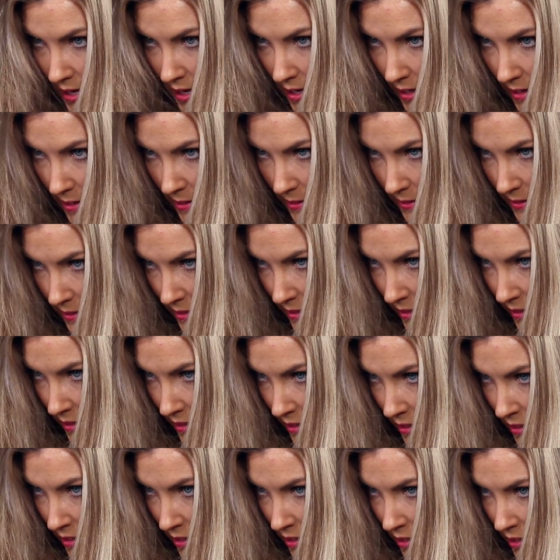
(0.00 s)
and
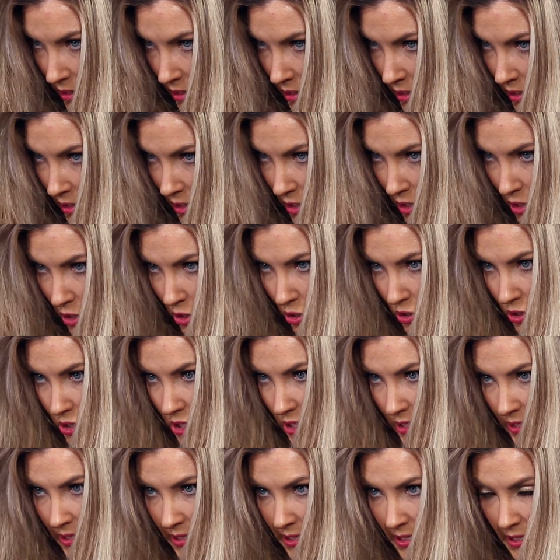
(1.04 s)
you're
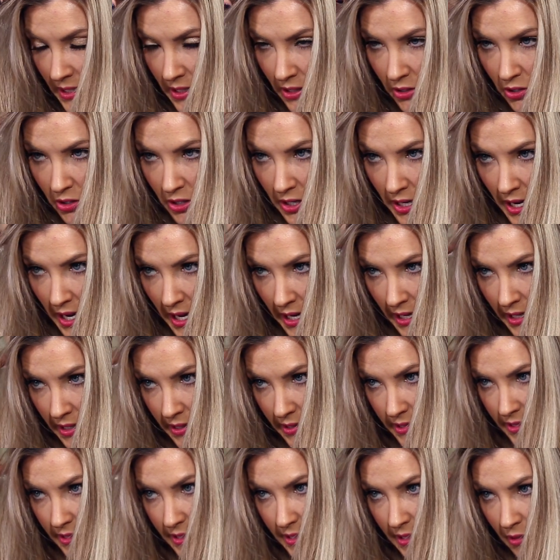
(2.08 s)
just going to create
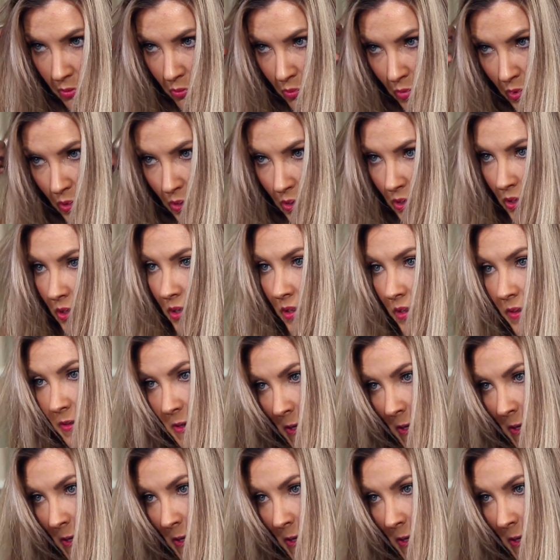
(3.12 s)
a simple